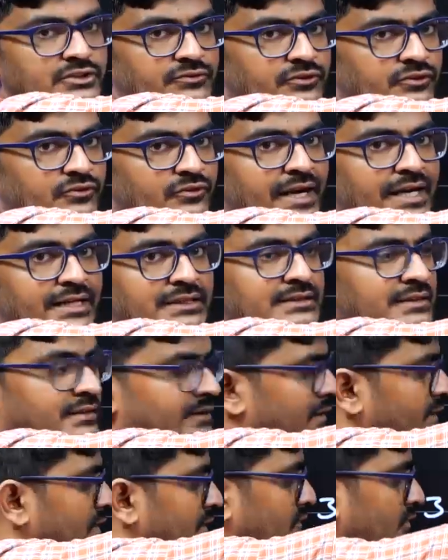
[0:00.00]
if you wax.
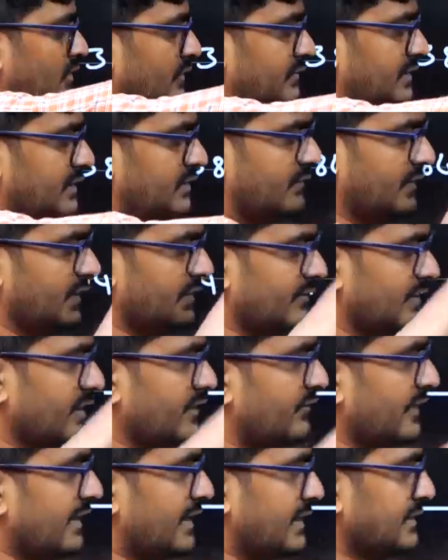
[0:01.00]
So
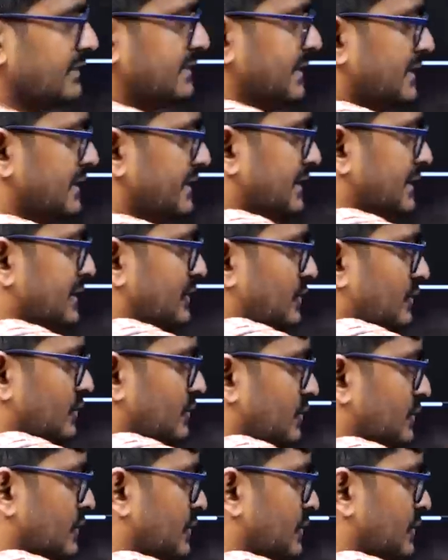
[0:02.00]
if I consider these two,